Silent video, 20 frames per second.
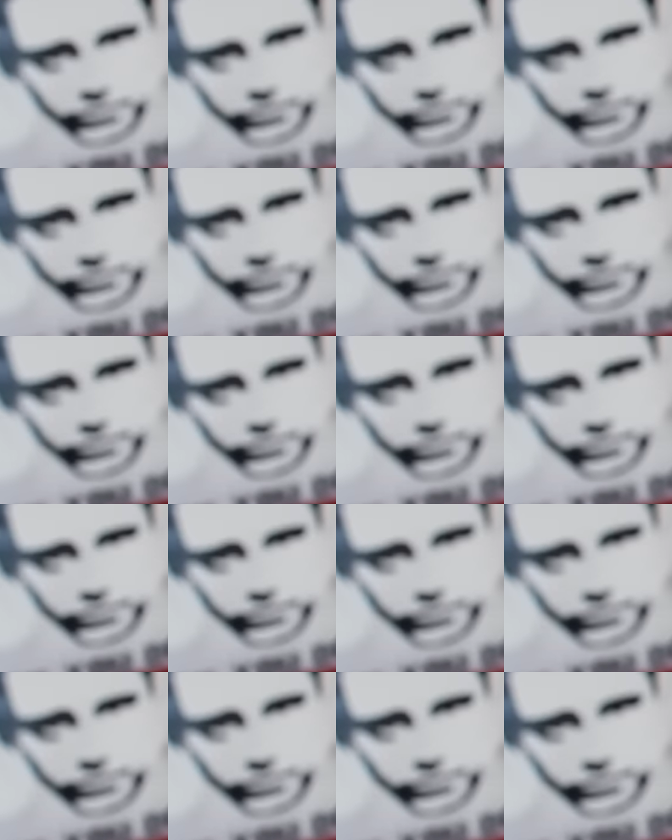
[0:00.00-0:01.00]

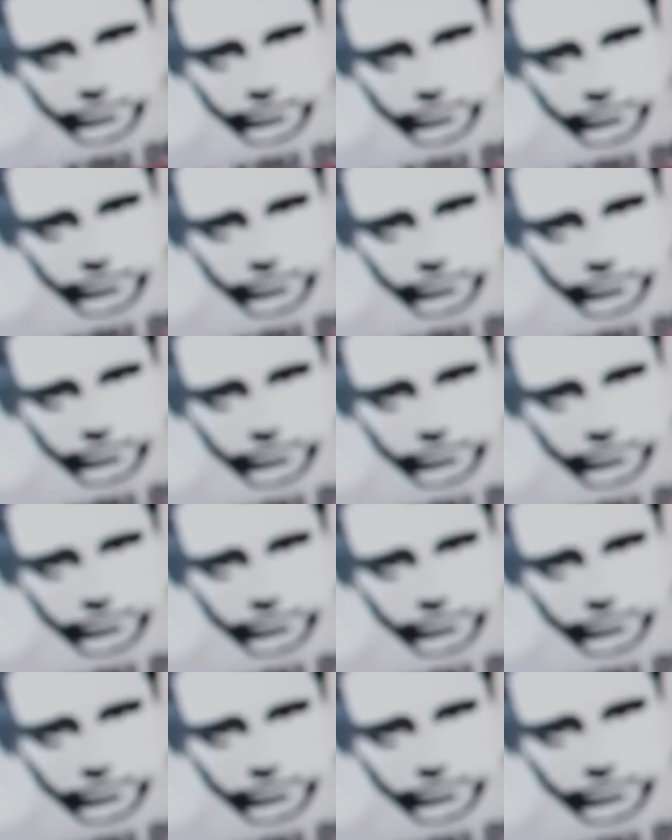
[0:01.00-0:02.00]

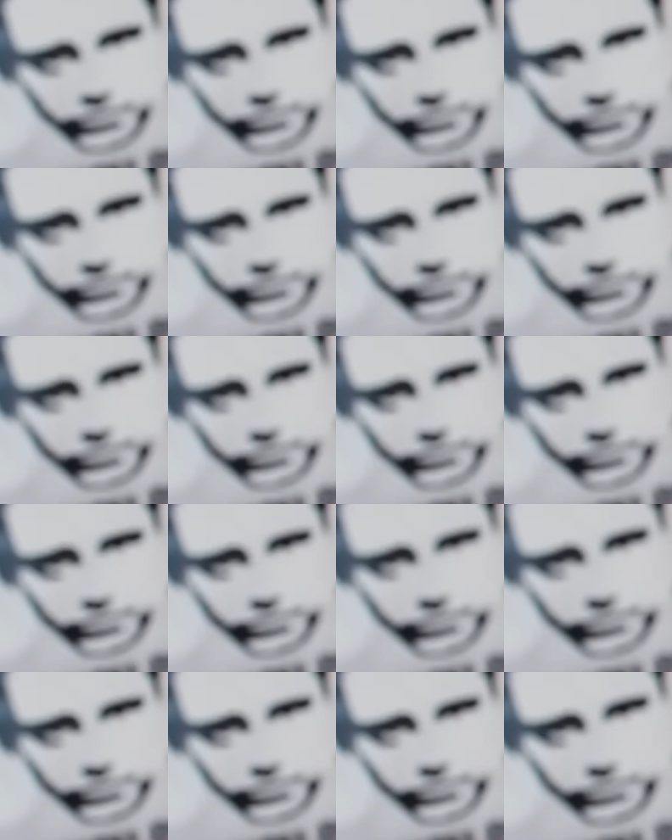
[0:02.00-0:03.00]

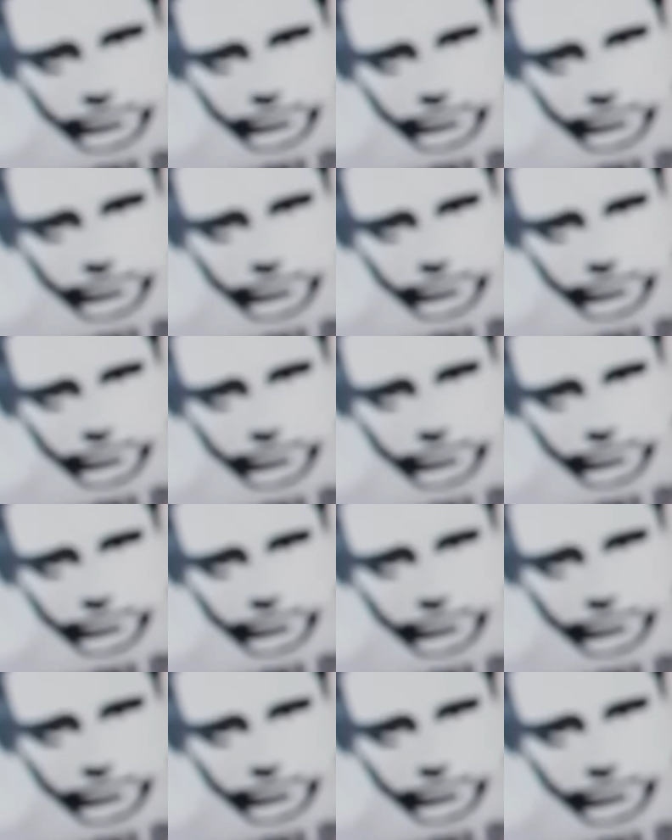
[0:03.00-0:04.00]

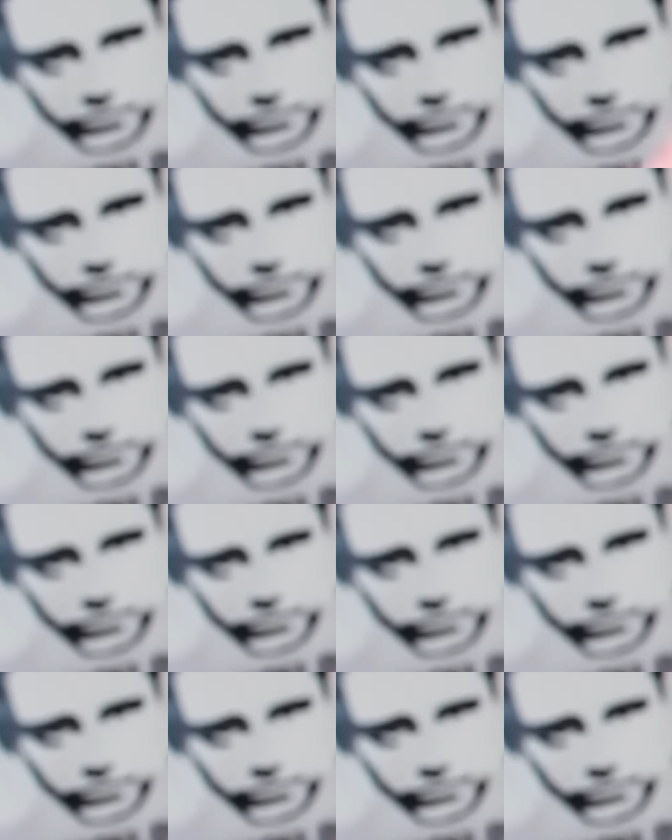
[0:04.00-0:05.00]

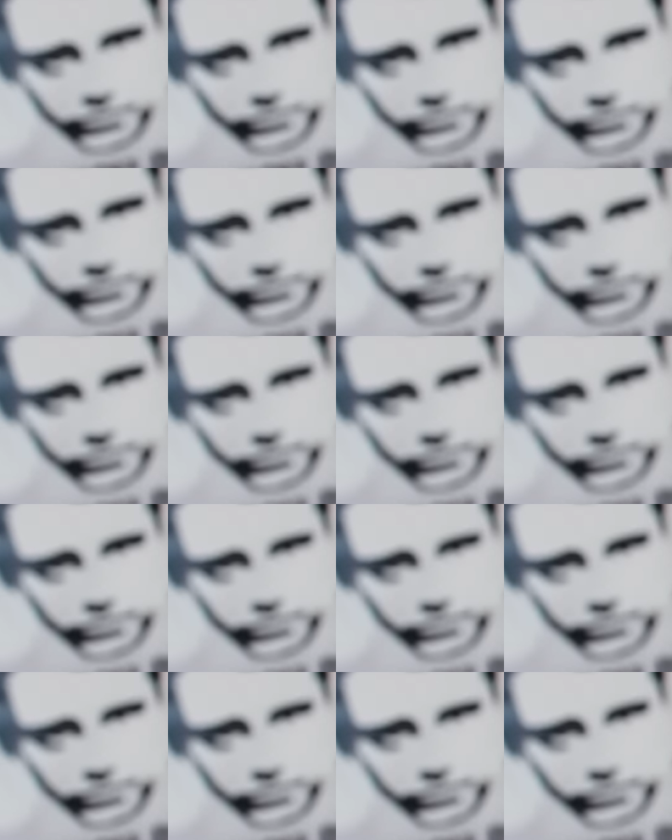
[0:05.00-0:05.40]
This person isn't speaking.